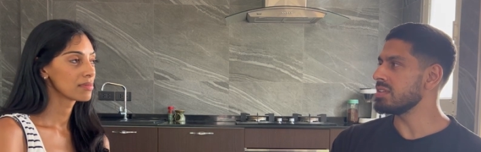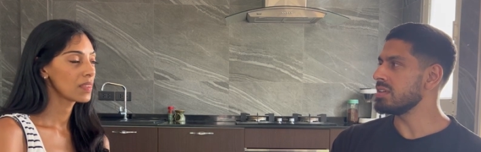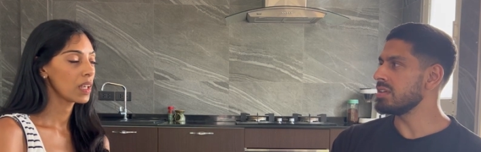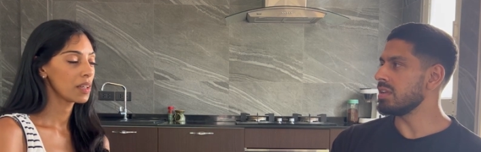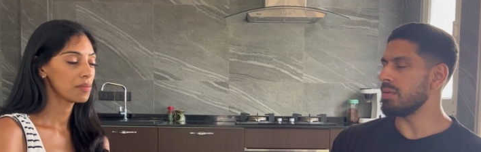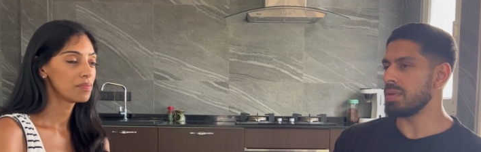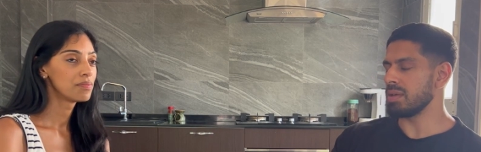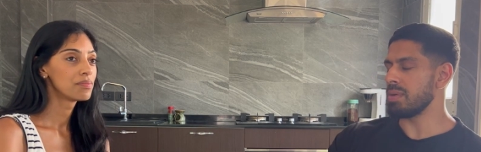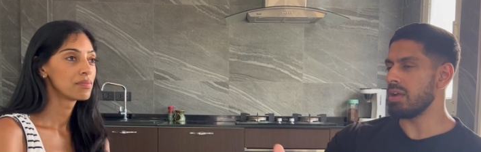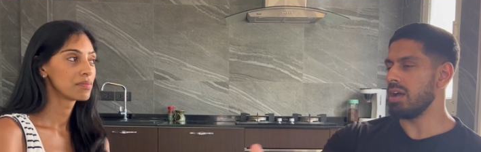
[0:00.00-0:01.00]
Speaker 1: yeah. Uh,
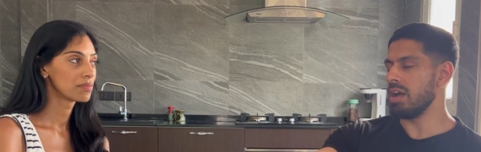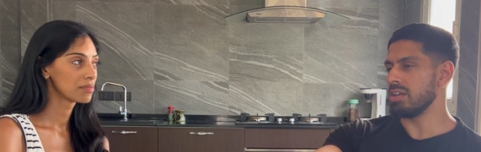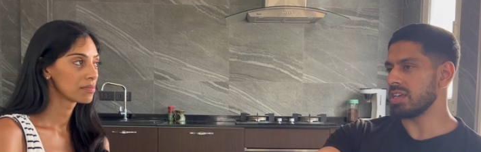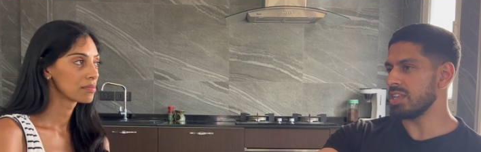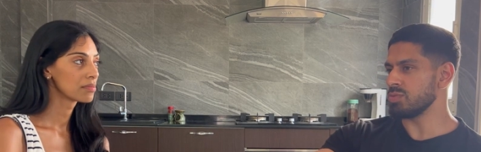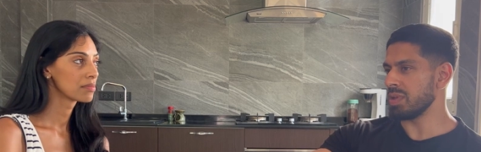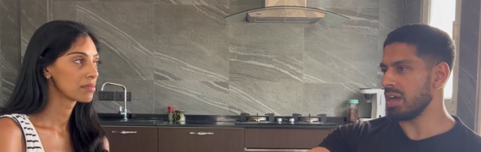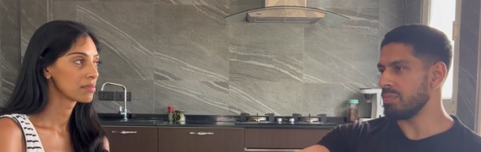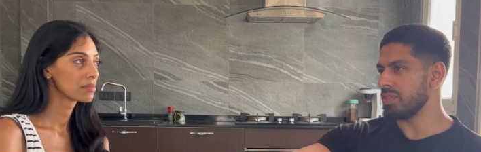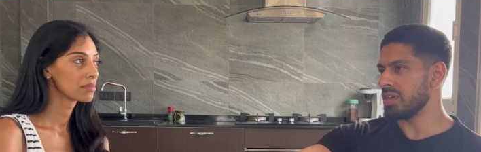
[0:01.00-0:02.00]
pick, uh, kids will pick
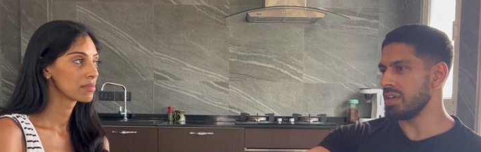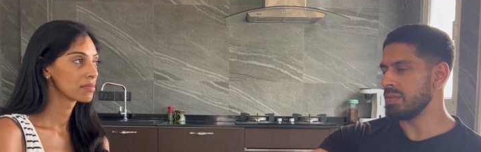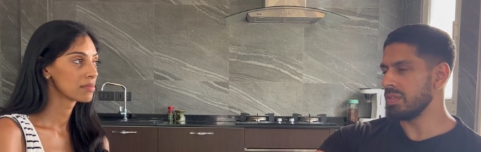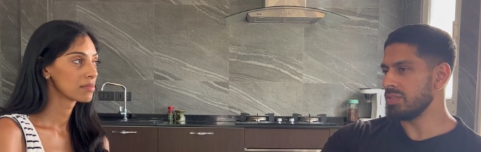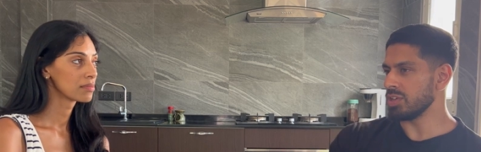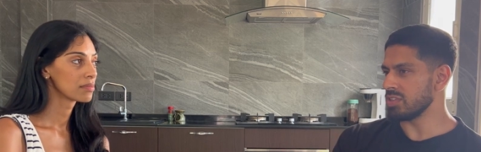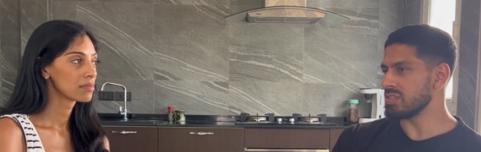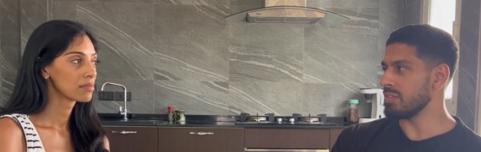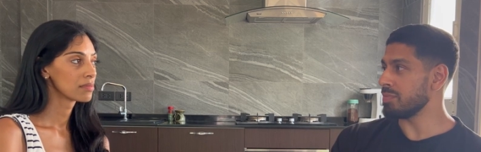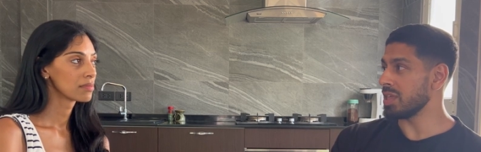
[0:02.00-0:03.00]
up the the good
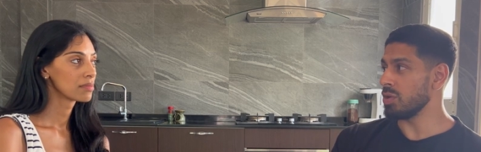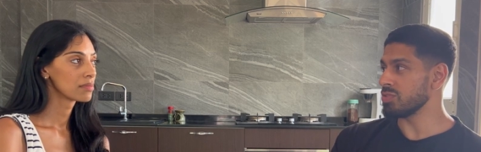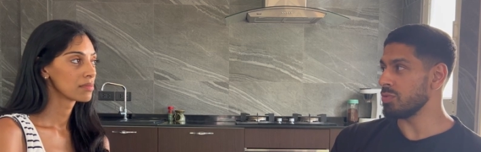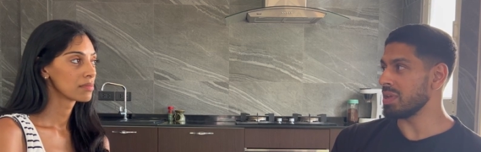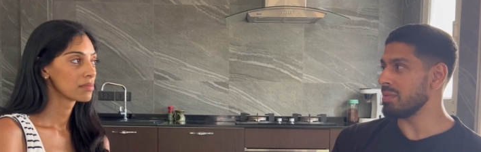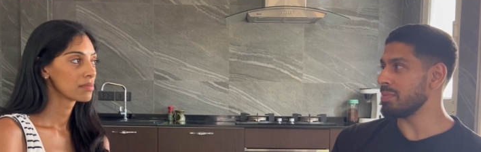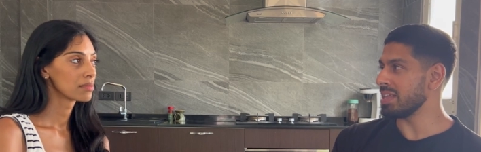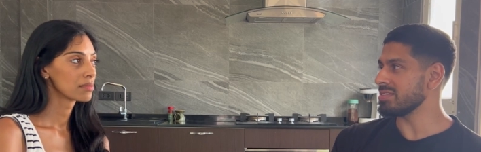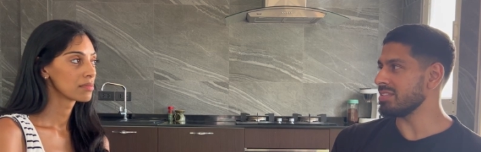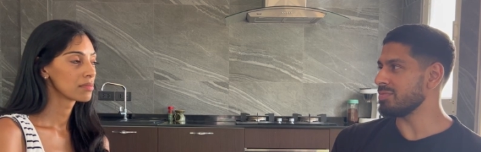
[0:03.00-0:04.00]
stuff but they also pick up the
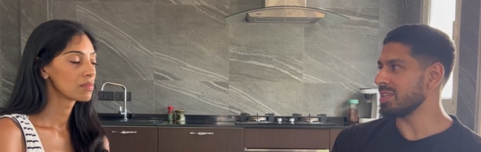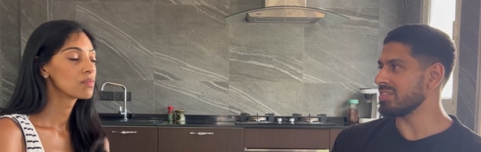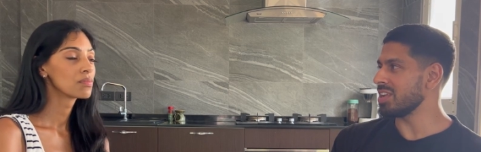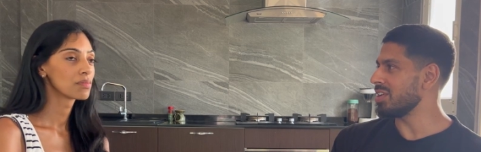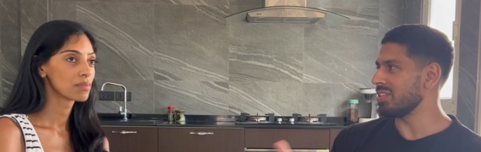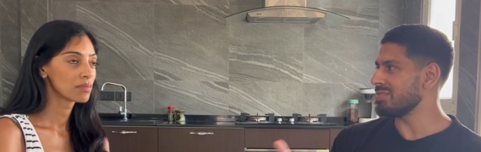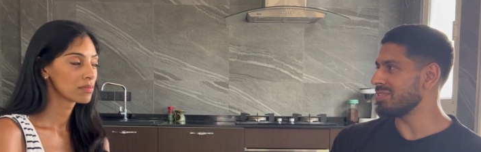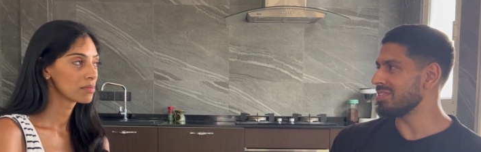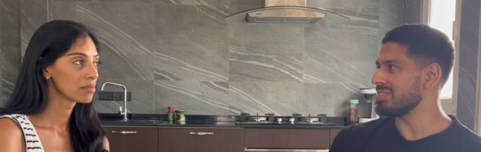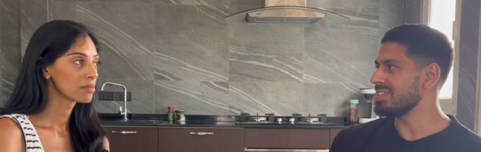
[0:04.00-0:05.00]
bad stuff because they don't know the
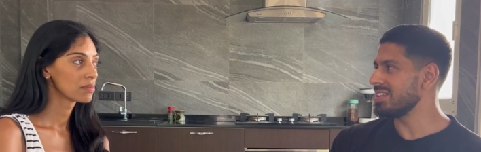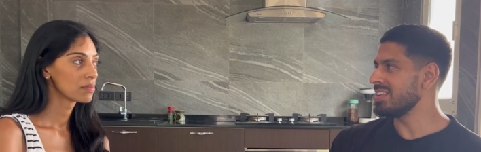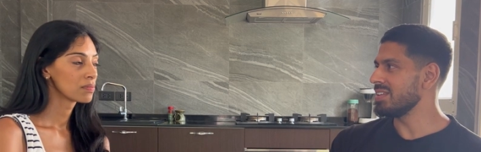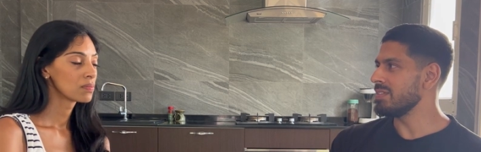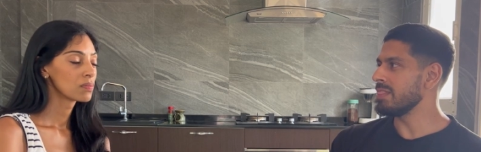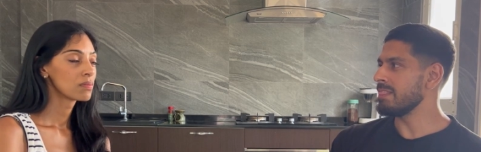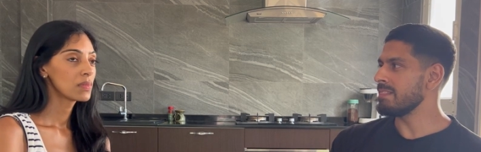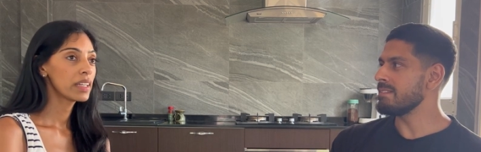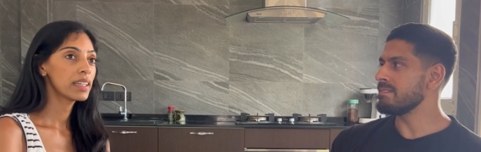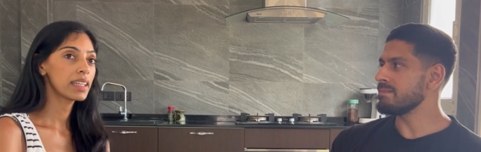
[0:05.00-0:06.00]
difference
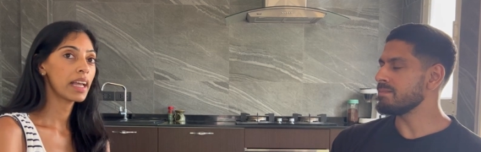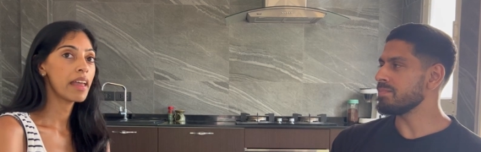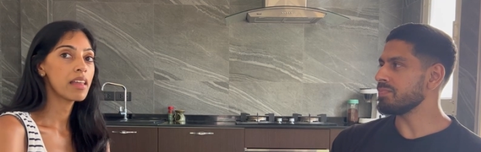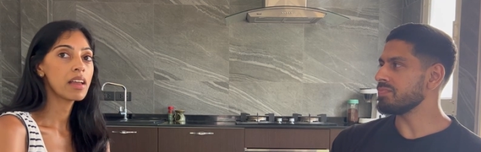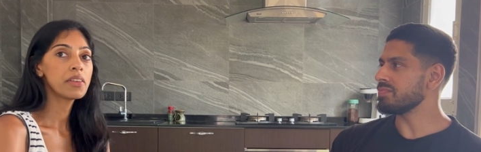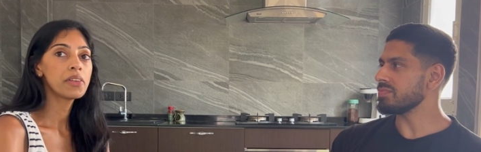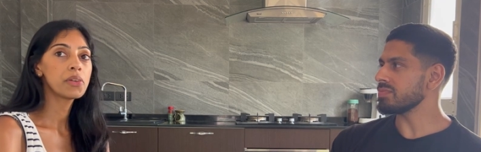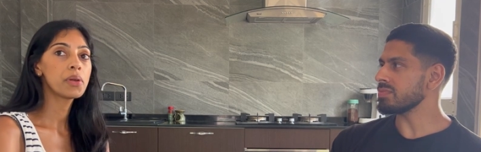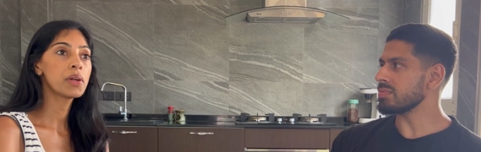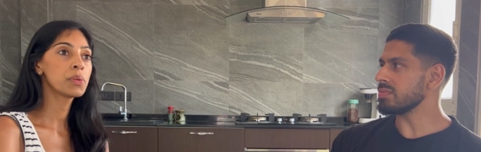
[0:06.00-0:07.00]
Speaker 2: yeah, like you know,
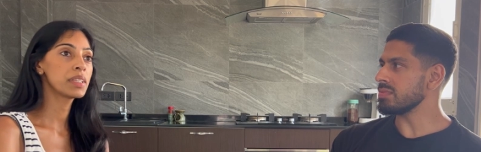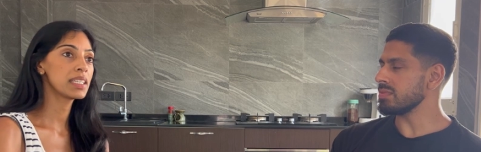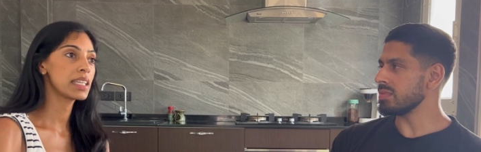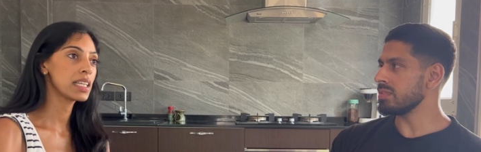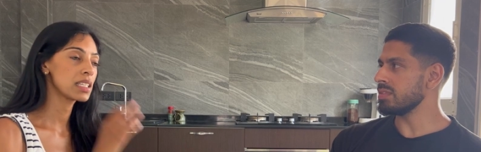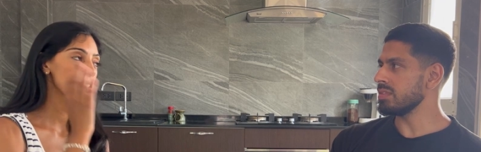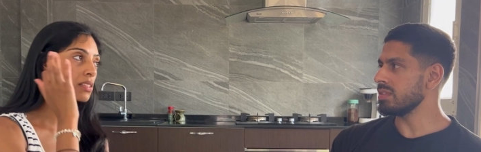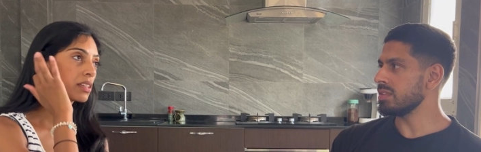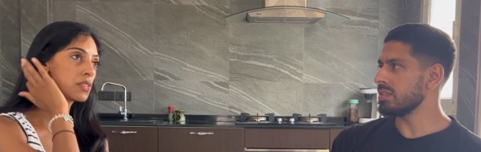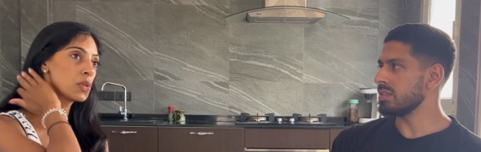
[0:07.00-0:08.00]
you hear all these things
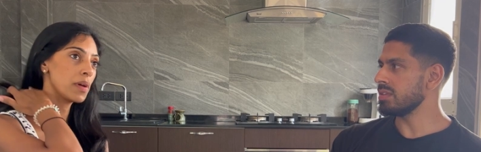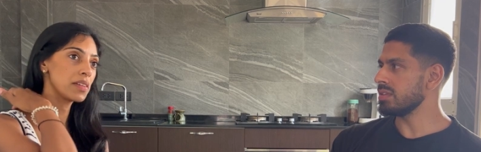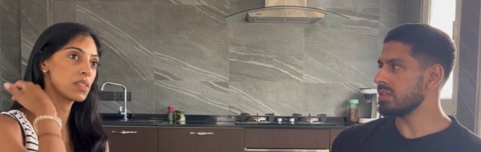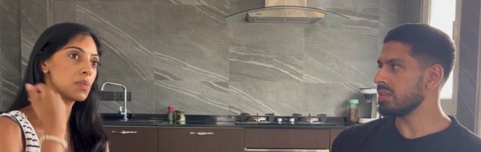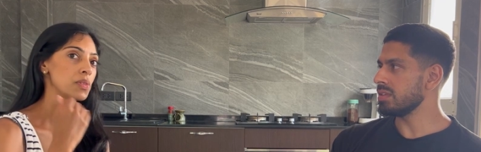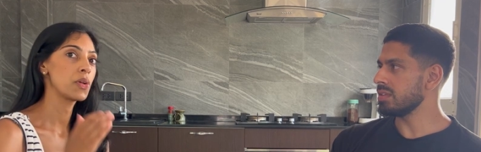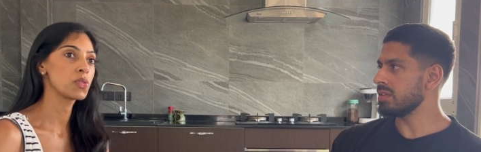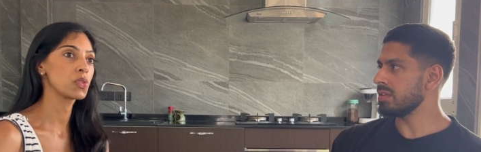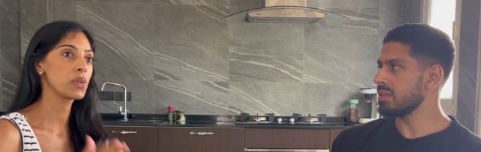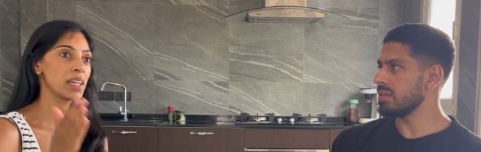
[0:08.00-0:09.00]
as, as, new parents as well. No
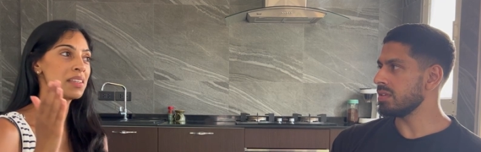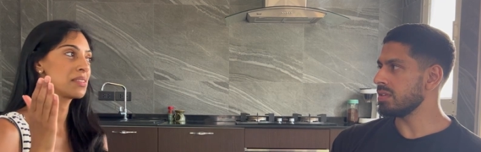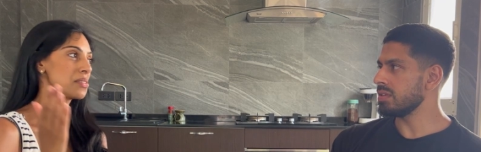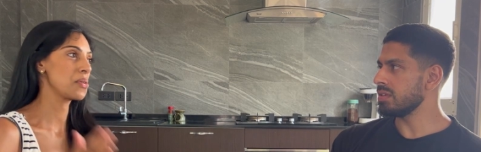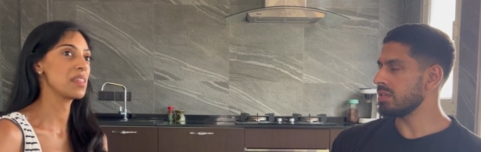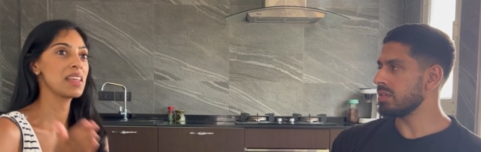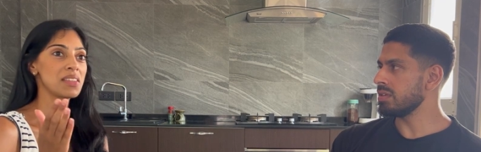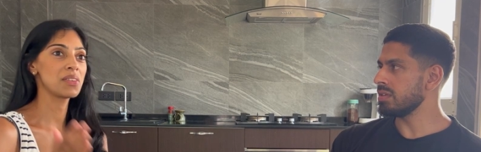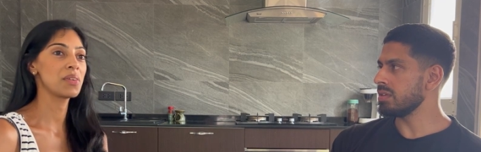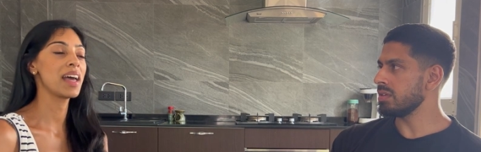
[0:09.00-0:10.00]
screens, no
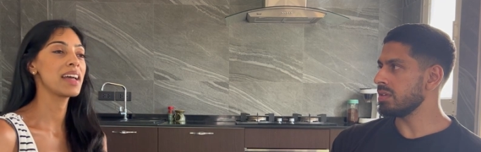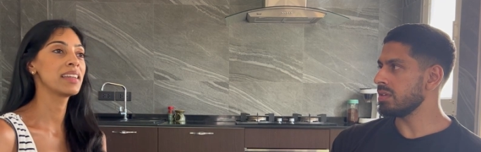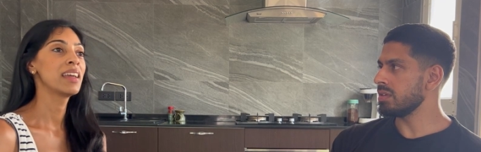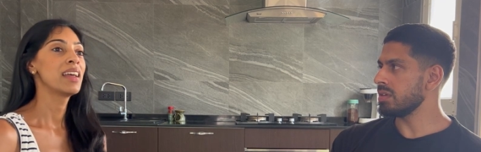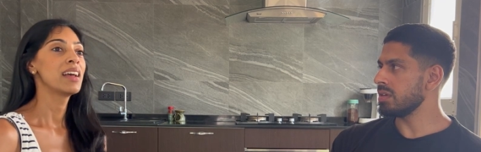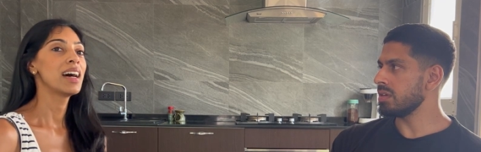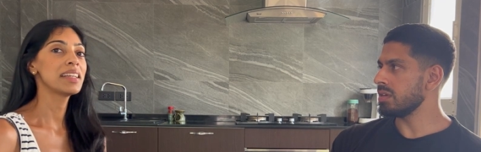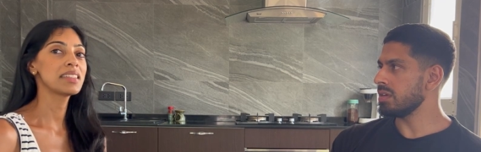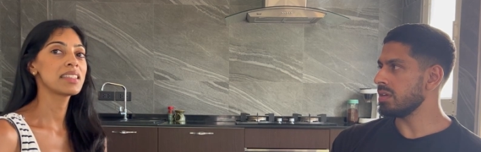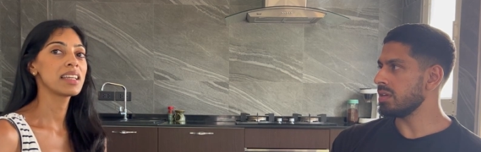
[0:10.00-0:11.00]
this, no that, and
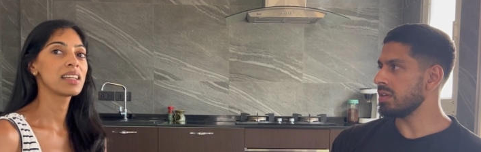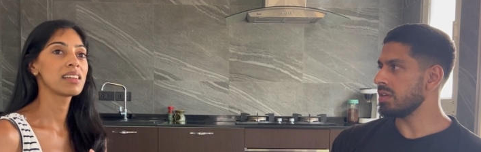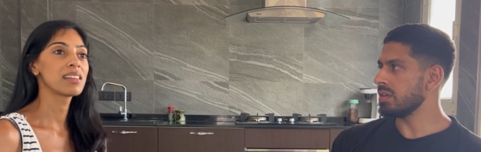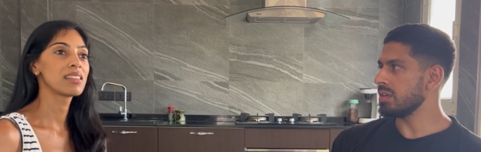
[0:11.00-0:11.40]
I just think